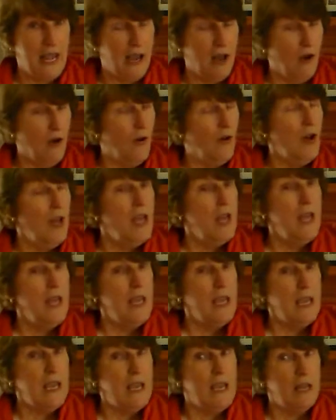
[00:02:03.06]
now
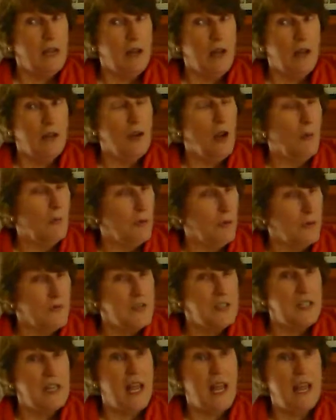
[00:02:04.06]
in a number
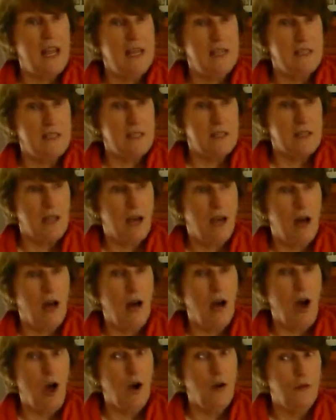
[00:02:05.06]
of states
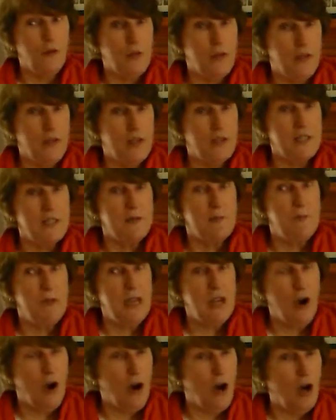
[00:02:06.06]
over this,
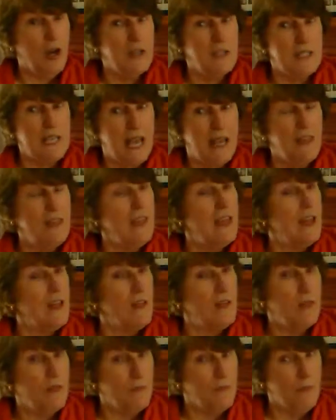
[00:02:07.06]
because I
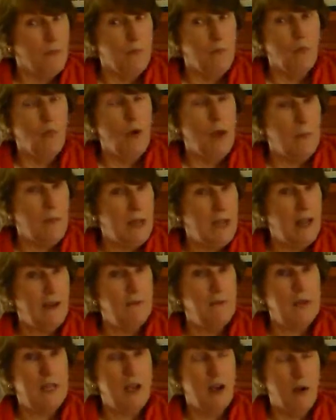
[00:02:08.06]
think women
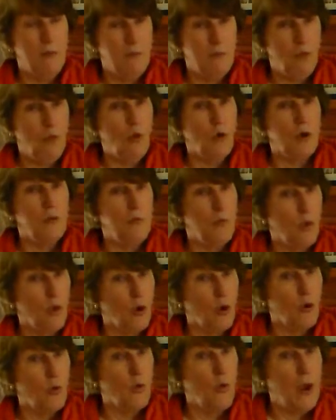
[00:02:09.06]
have become more and
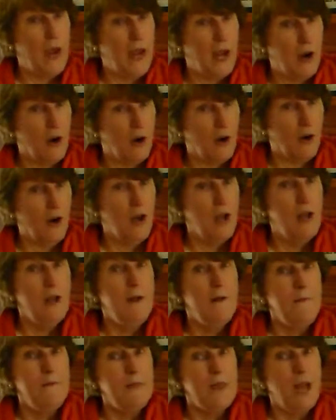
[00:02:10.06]
more aware
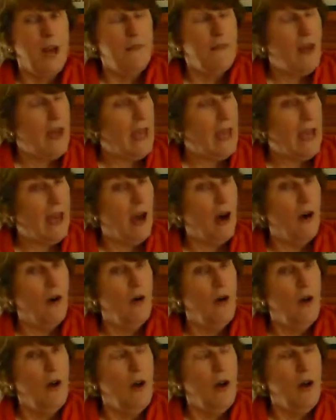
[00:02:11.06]
of
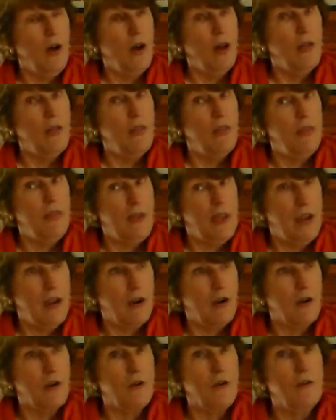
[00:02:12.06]
how
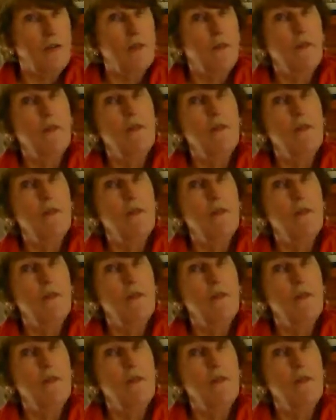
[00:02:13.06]
their